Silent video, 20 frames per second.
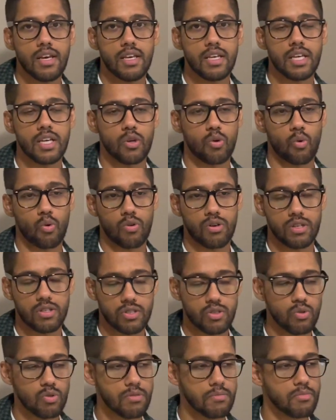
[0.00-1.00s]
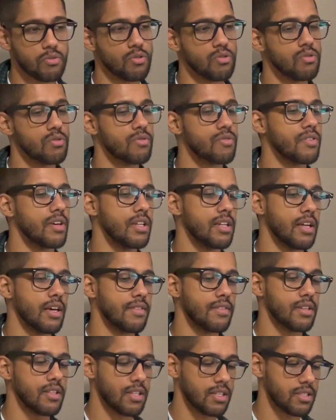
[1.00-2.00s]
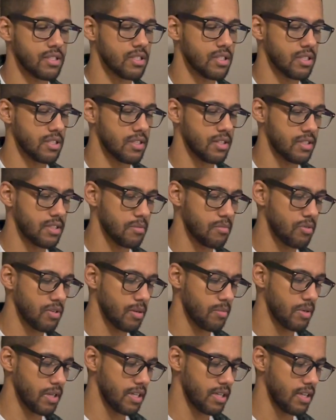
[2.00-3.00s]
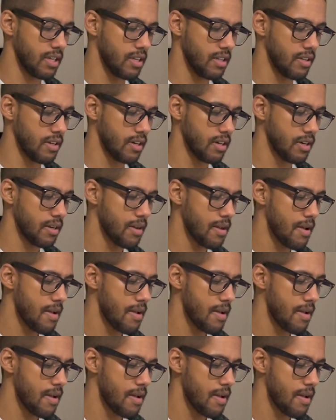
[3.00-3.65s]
in order to improve, and I think that's a pretty big key there.